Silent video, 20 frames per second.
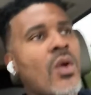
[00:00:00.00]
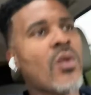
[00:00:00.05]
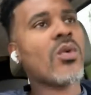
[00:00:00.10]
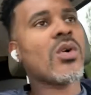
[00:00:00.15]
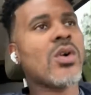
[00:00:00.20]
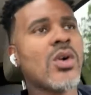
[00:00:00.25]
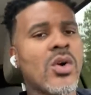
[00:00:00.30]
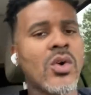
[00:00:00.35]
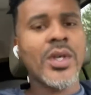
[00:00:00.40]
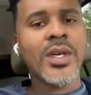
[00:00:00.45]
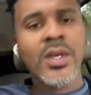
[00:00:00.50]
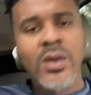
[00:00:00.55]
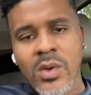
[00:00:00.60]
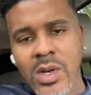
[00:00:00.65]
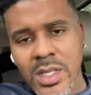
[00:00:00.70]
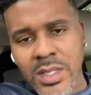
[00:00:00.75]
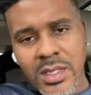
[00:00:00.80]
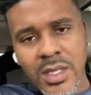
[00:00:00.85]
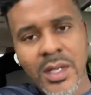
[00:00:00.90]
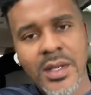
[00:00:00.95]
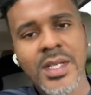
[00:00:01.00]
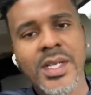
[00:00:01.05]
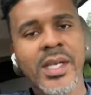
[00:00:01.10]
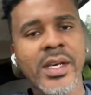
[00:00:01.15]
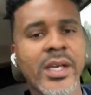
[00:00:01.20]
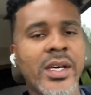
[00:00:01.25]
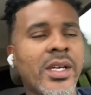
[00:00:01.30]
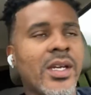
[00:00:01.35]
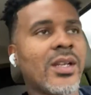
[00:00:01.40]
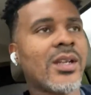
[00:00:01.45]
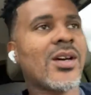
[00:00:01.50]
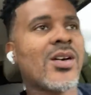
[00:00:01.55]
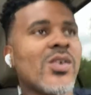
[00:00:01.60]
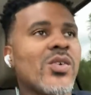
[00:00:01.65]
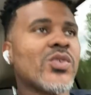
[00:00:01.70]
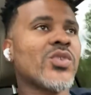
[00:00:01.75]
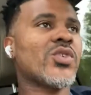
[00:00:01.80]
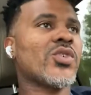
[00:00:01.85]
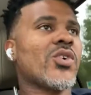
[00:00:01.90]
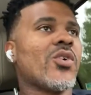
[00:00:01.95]
Oh, he was sort of Eric
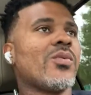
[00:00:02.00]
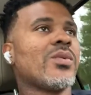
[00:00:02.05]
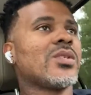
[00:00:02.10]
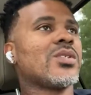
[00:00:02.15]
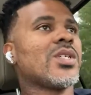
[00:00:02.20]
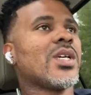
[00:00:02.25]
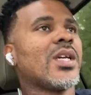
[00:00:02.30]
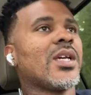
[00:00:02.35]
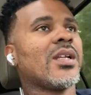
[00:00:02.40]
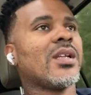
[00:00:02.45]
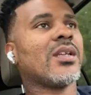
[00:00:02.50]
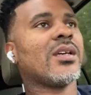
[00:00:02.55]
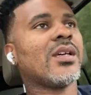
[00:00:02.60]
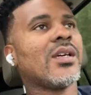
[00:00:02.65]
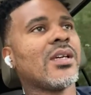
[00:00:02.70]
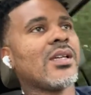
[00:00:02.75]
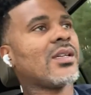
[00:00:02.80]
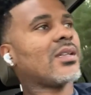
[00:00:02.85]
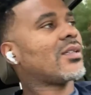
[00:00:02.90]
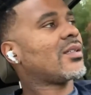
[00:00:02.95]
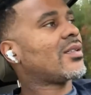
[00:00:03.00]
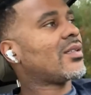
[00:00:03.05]
Longshoreman checking in.